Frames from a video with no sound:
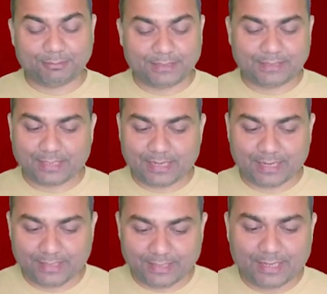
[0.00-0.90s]
this
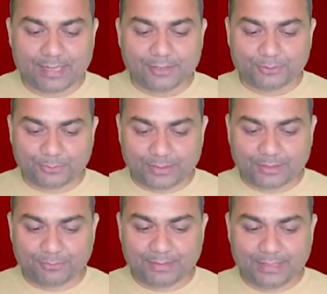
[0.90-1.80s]
mistake I did. So
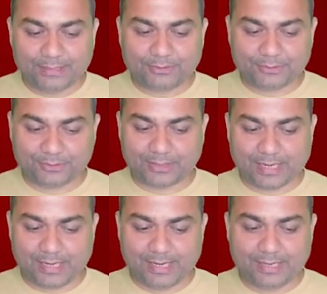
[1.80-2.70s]
what we need
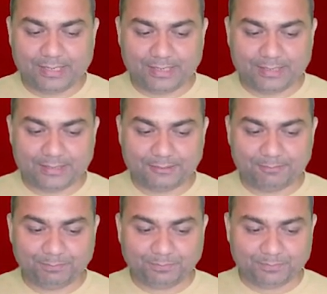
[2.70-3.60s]
to write
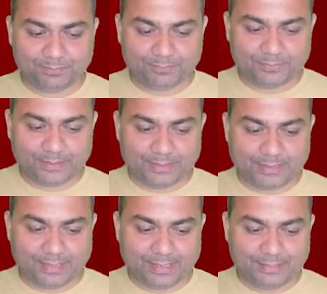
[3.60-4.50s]
here,
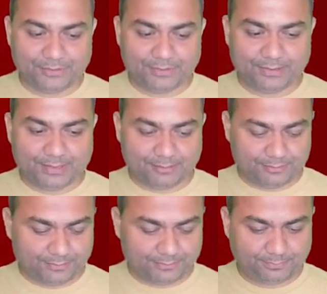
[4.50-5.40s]
can you
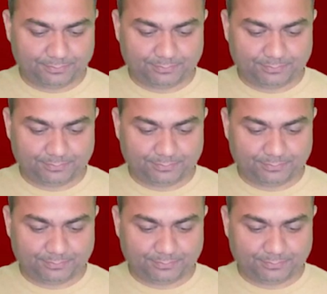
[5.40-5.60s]
give